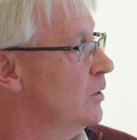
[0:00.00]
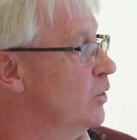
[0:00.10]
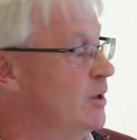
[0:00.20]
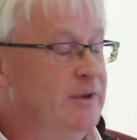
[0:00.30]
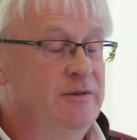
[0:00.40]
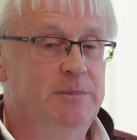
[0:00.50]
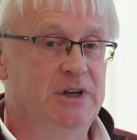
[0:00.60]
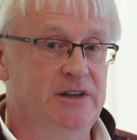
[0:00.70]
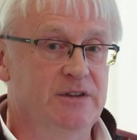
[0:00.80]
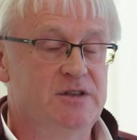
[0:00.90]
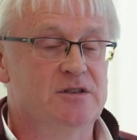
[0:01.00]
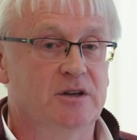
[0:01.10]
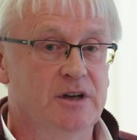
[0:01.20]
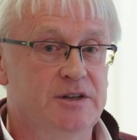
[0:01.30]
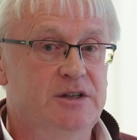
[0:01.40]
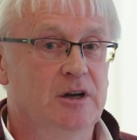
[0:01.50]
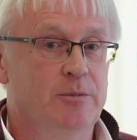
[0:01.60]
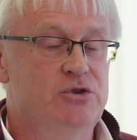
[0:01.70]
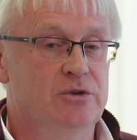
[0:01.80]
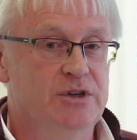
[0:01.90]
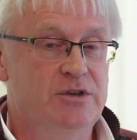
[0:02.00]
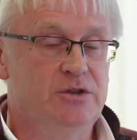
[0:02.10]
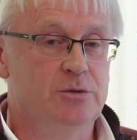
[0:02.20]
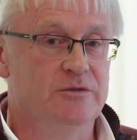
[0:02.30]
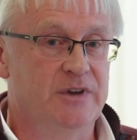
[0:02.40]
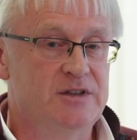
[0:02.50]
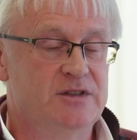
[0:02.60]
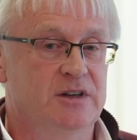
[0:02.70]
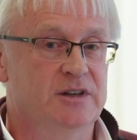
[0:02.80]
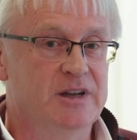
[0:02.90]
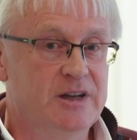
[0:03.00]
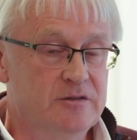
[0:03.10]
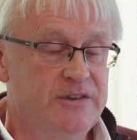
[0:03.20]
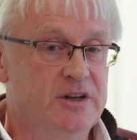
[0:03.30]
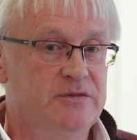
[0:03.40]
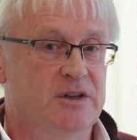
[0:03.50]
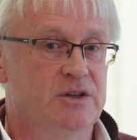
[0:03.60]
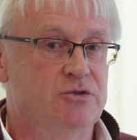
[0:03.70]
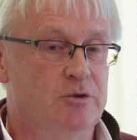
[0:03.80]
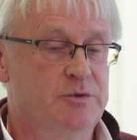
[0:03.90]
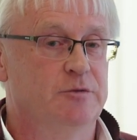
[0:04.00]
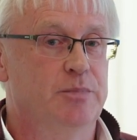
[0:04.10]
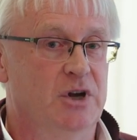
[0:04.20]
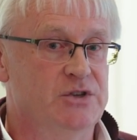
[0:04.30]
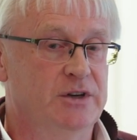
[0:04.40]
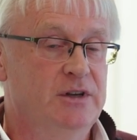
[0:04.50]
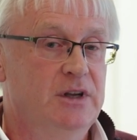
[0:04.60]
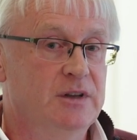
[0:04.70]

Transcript: We believe this is an ideal opportunity to invest in an innovative and disruptive project